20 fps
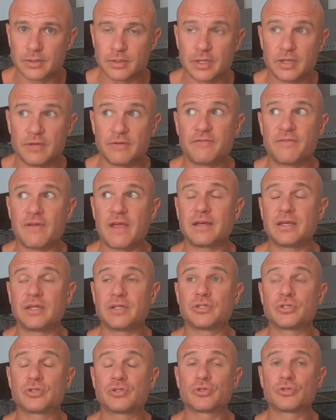In fact,
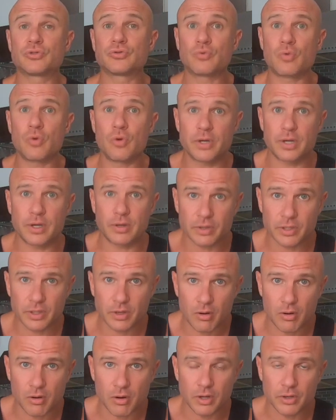it's extraordinarily
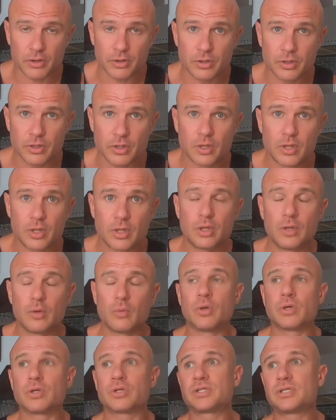hard.
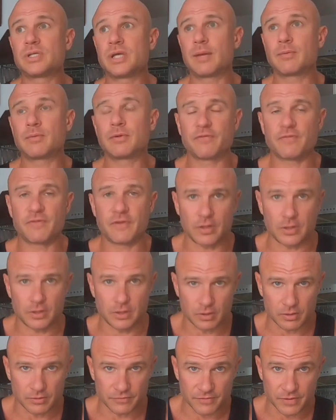We are set up to fail in
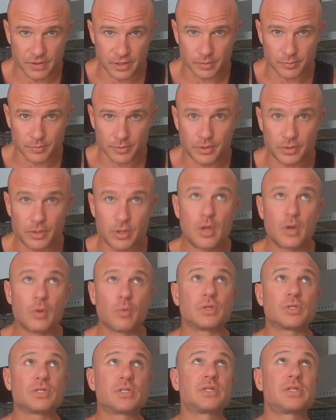our environment.
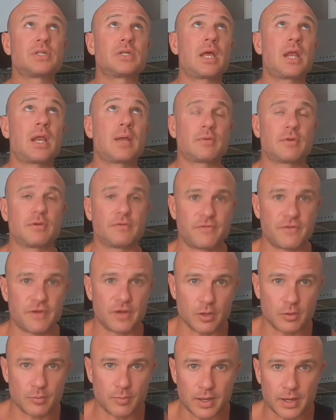We're set up to
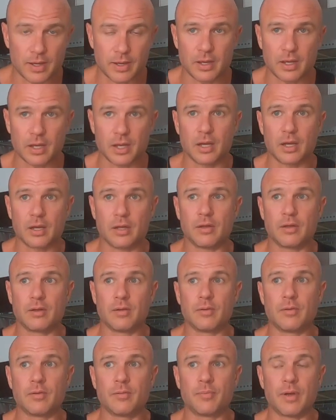fail
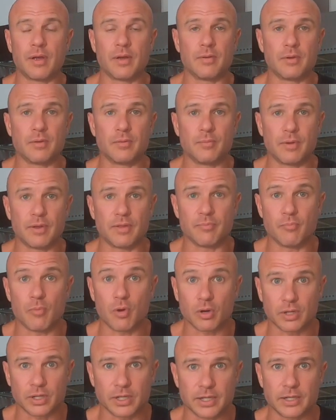by
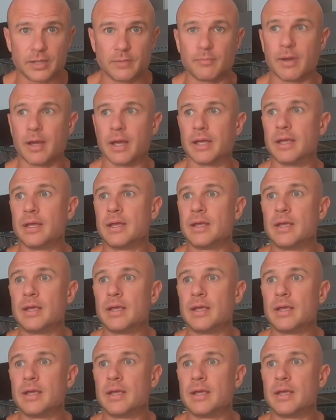marketing, by